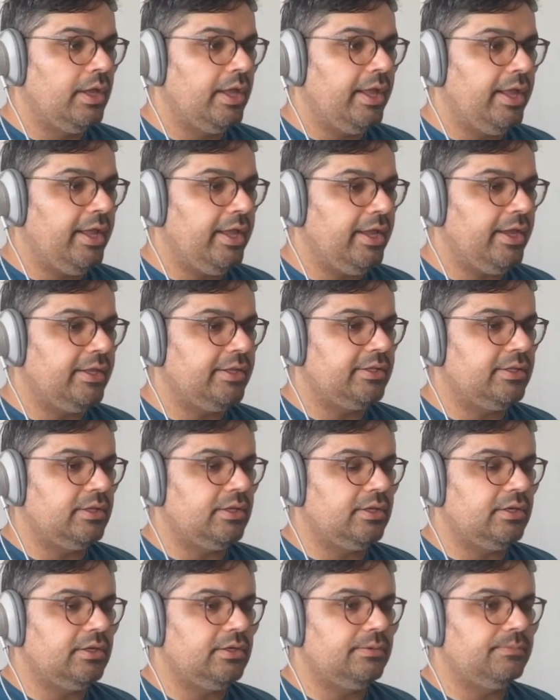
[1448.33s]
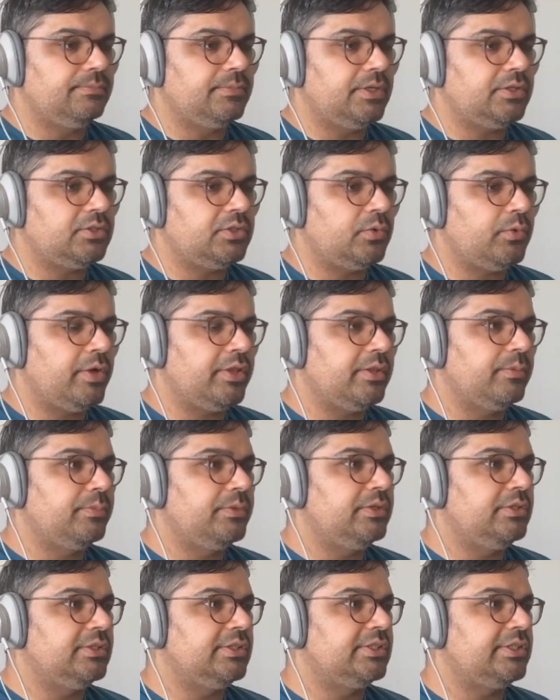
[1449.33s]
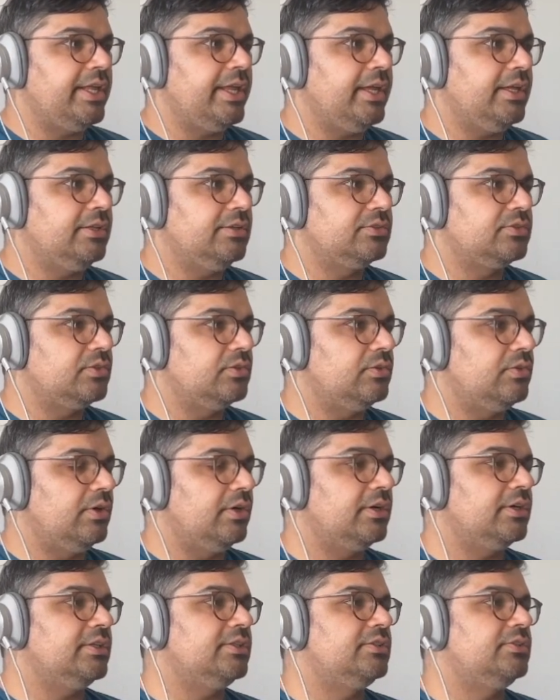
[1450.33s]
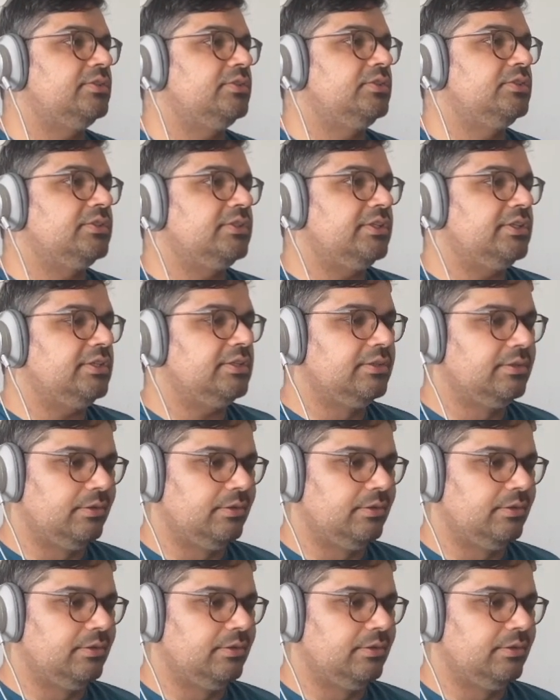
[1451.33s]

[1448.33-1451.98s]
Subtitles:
And I'm not sure why the build is taking so long. It's usually